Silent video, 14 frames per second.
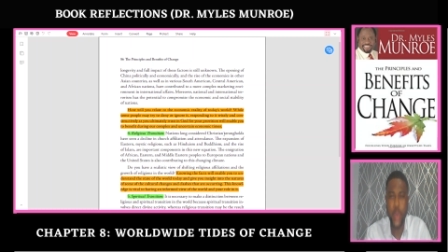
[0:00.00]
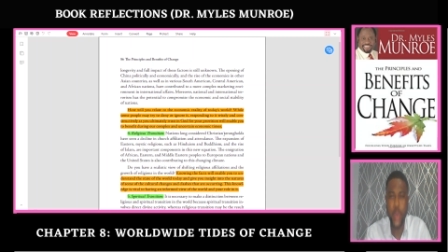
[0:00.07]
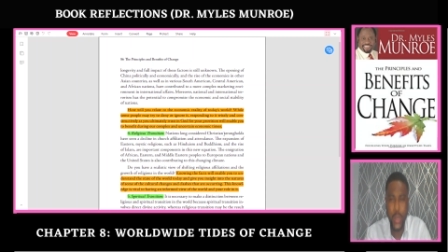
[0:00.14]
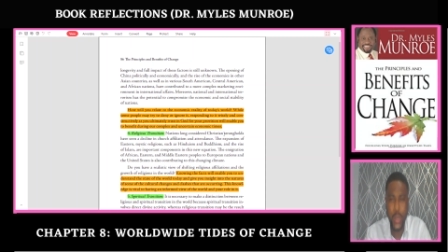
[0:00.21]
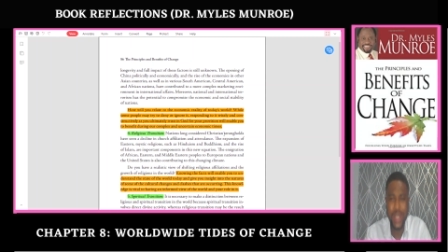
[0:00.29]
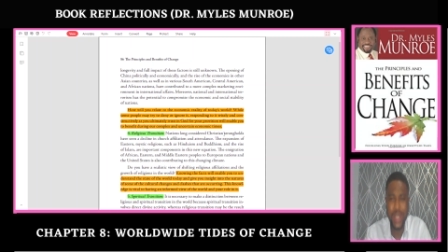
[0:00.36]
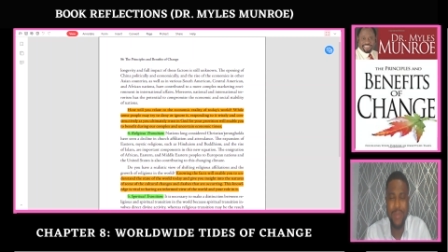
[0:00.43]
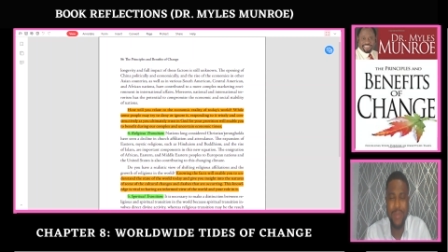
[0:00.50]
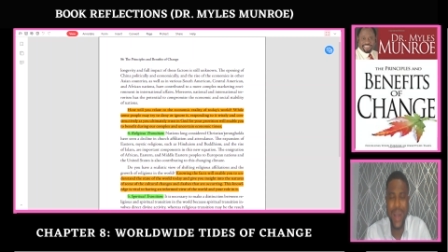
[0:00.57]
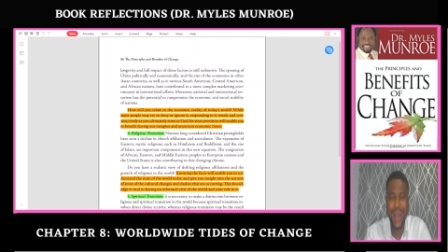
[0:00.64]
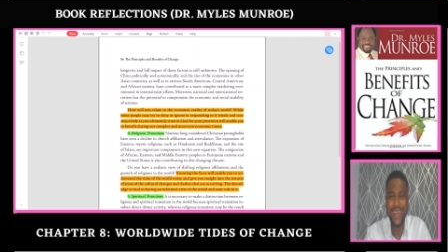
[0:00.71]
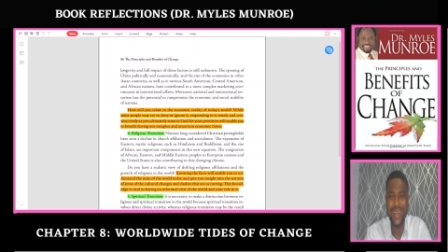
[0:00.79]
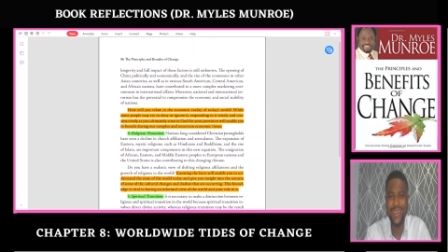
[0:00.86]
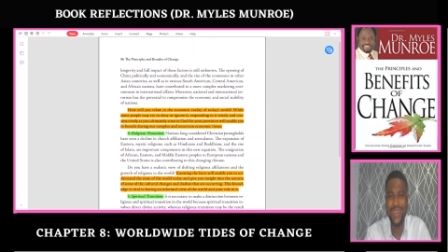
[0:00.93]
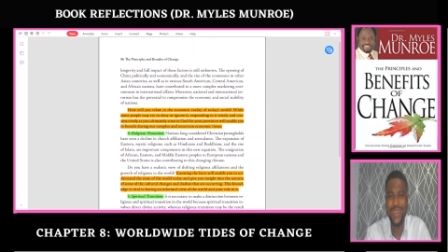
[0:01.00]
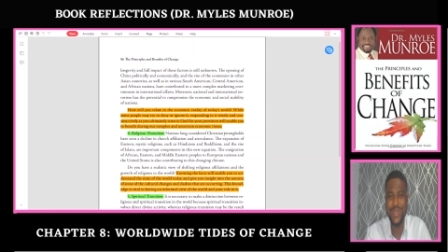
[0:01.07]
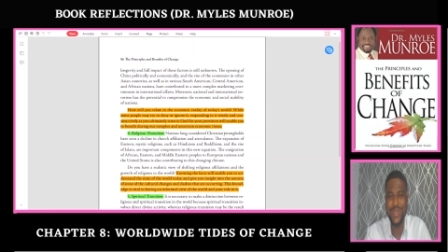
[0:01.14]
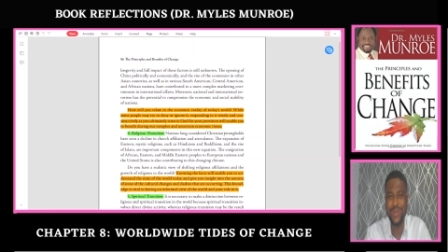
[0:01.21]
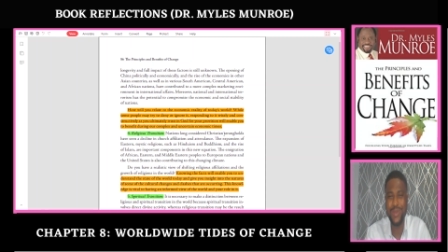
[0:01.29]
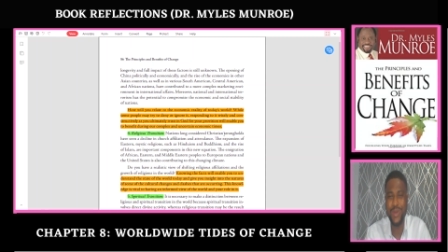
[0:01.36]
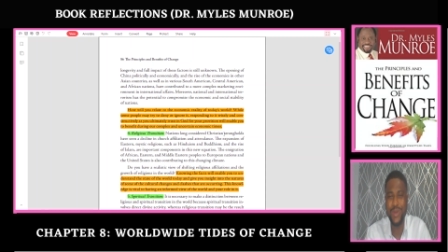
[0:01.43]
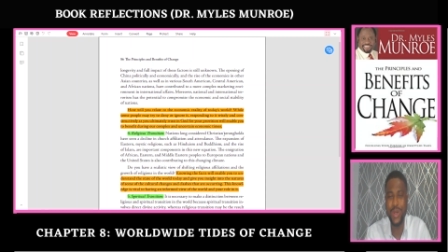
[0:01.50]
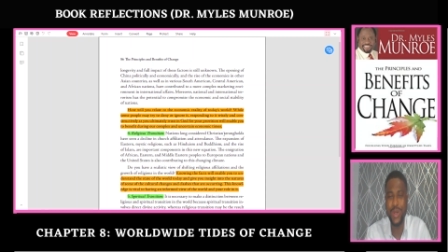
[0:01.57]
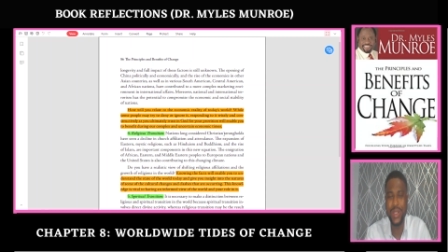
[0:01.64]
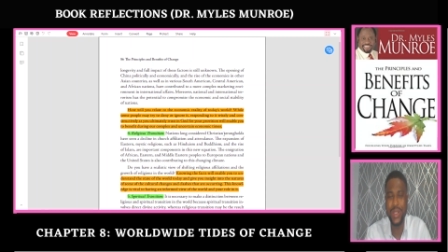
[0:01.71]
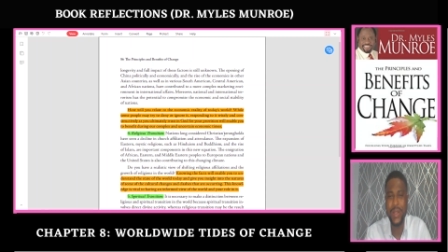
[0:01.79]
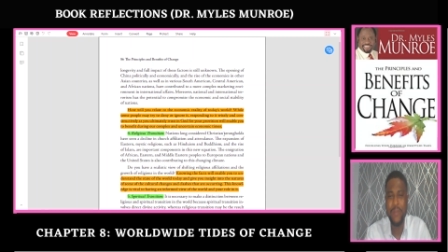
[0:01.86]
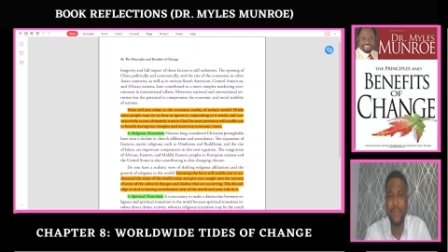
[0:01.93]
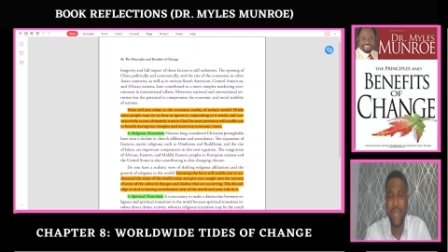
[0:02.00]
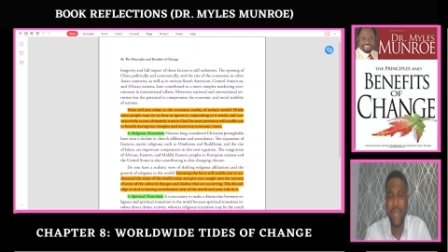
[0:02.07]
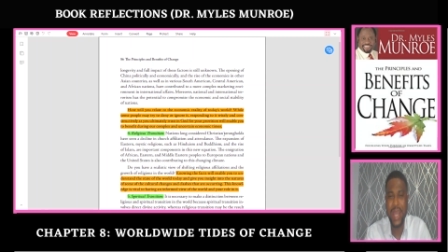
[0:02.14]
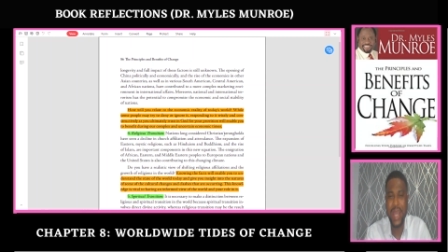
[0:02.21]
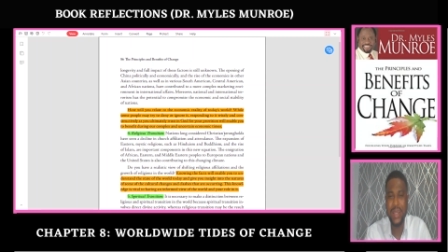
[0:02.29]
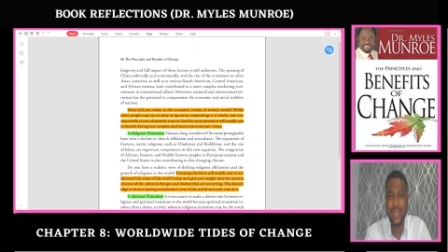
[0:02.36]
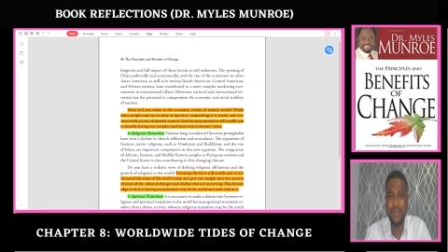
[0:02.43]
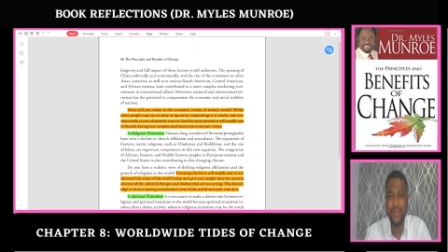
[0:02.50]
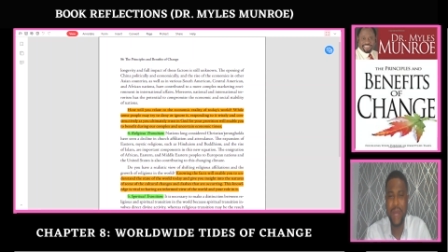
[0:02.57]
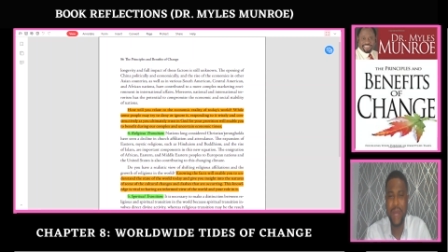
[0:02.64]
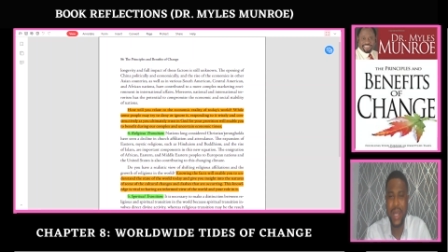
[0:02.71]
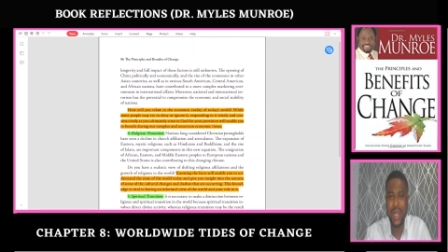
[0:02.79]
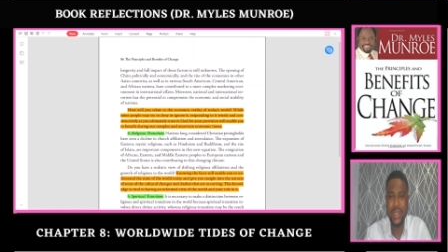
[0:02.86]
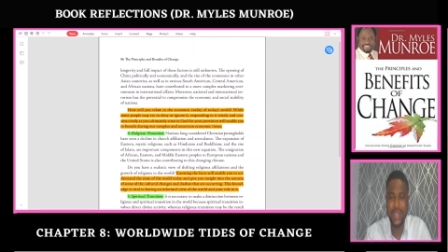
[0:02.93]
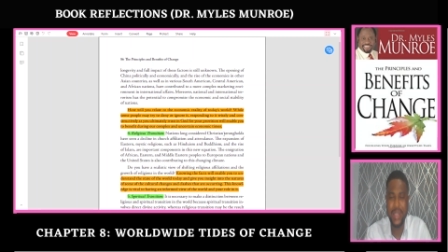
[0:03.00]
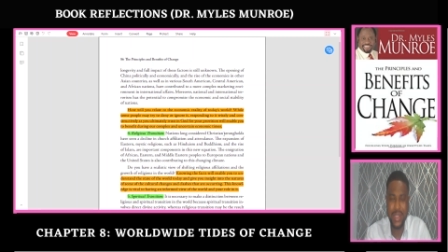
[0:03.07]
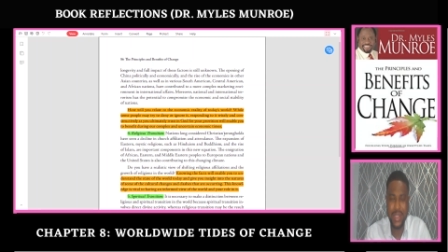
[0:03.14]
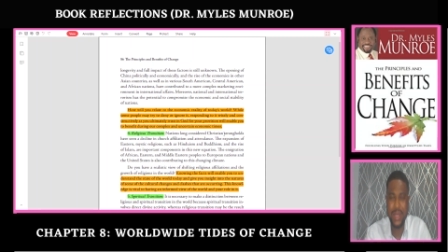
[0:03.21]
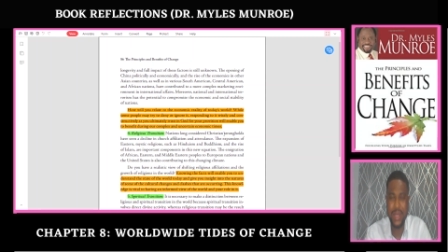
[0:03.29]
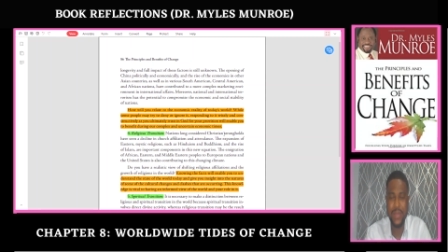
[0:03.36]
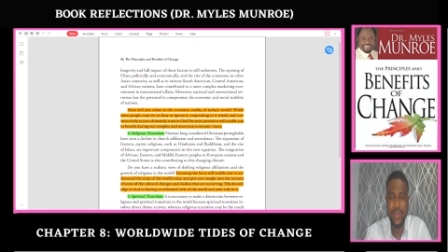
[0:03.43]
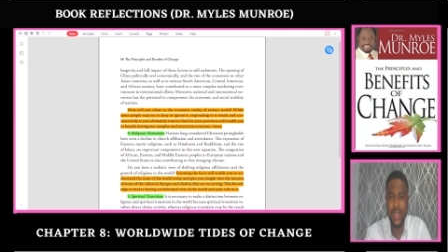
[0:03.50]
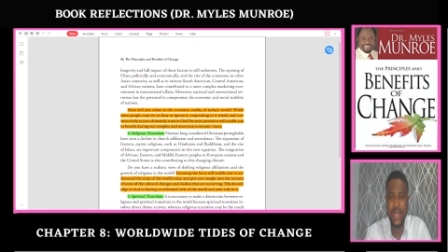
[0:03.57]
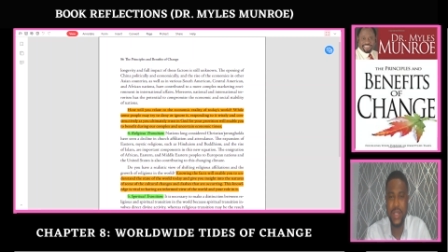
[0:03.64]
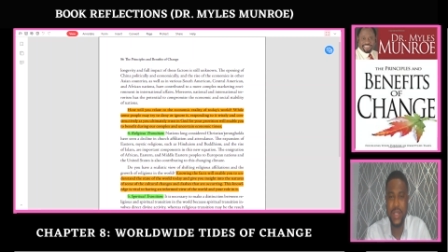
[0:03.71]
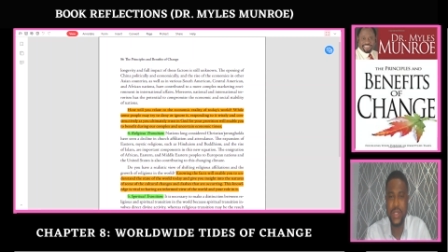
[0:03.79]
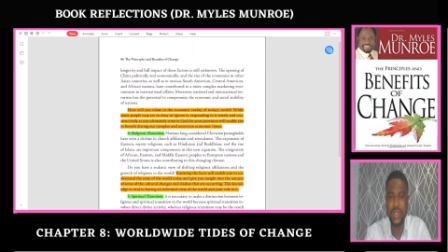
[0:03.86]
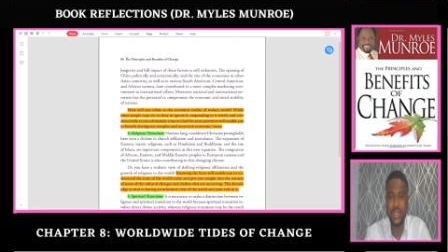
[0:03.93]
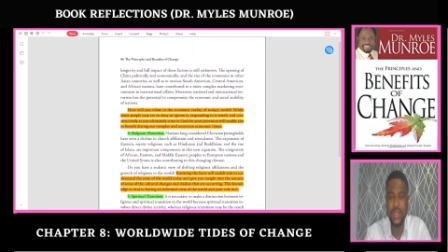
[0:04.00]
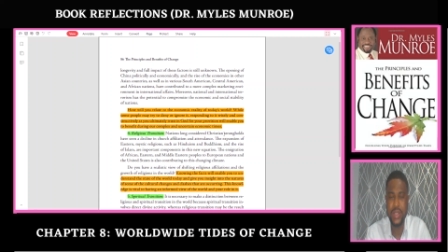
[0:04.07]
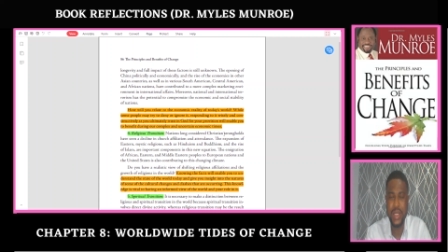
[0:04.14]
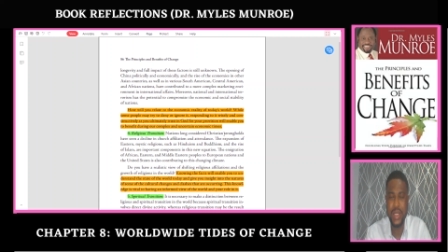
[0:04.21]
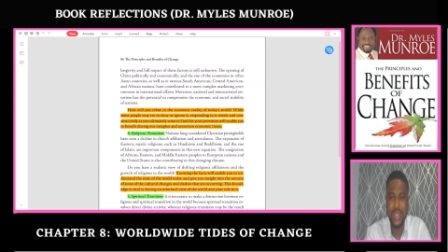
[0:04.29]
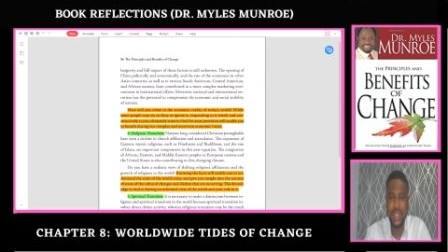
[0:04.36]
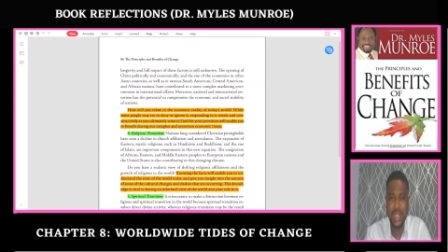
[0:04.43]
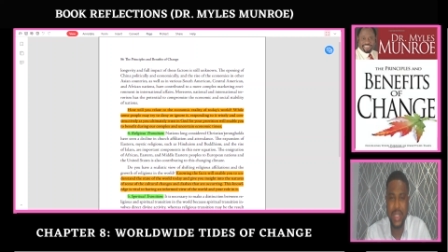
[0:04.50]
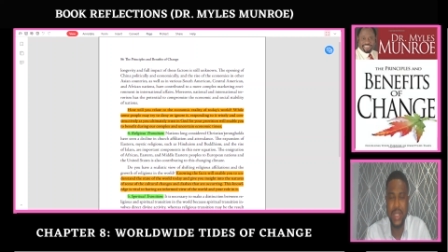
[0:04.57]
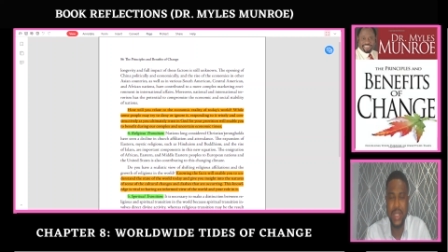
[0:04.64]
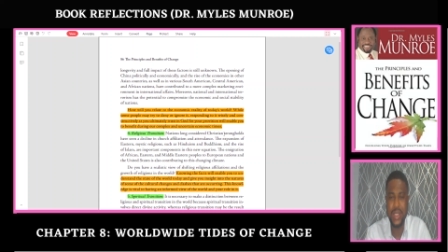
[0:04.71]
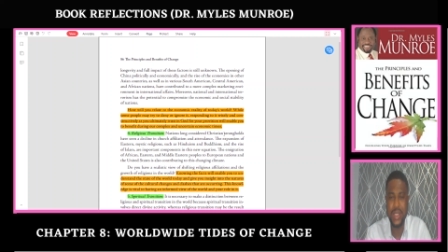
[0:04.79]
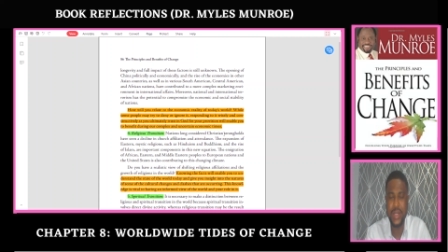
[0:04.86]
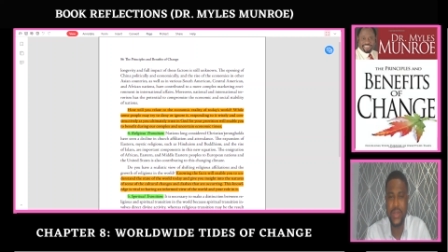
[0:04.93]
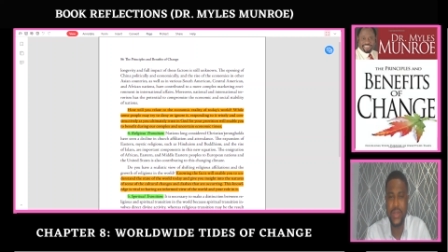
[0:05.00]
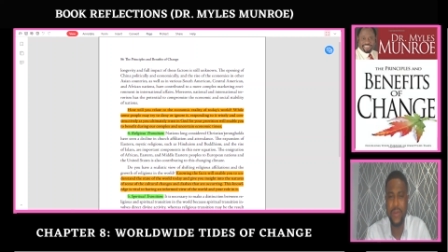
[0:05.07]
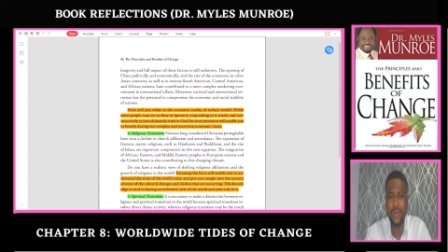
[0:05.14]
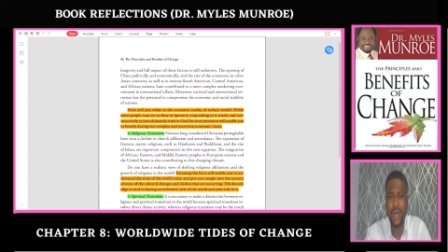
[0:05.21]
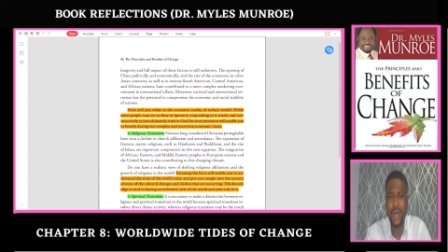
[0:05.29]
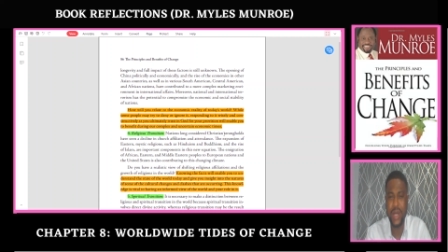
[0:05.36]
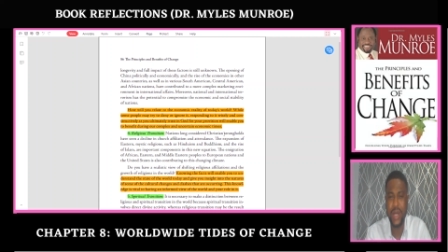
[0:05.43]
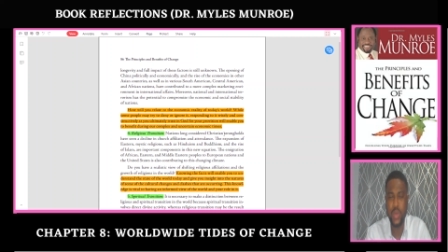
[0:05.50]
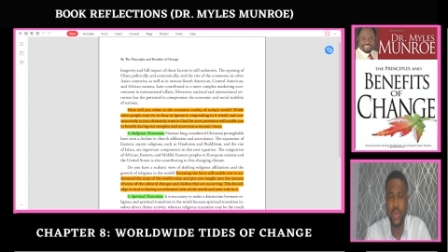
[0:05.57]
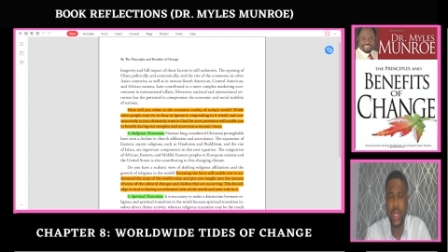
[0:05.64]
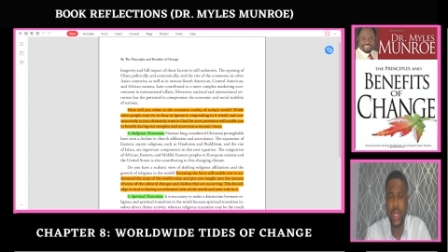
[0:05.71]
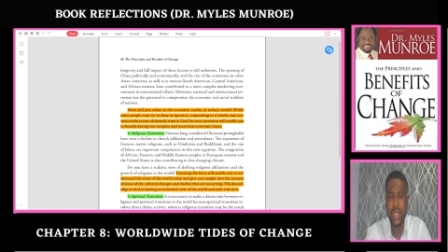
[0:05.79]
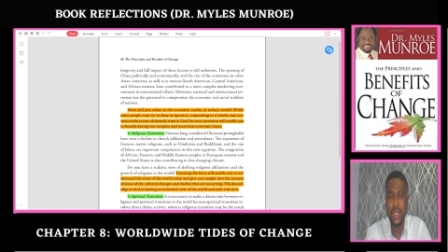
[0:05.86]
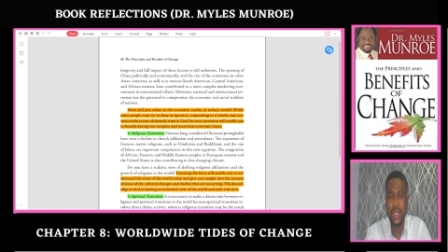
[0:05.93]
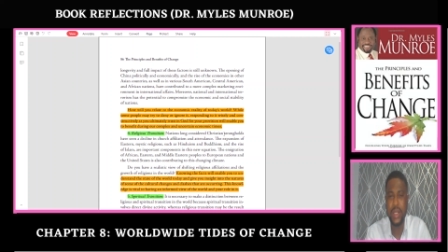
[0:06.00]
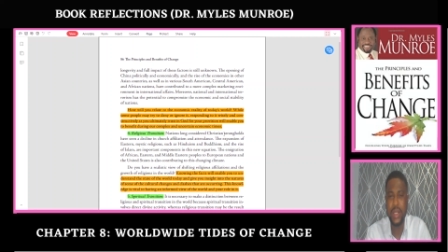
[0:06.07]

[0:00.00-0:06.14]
only by the grace of God and by determination, the diligence of hard work,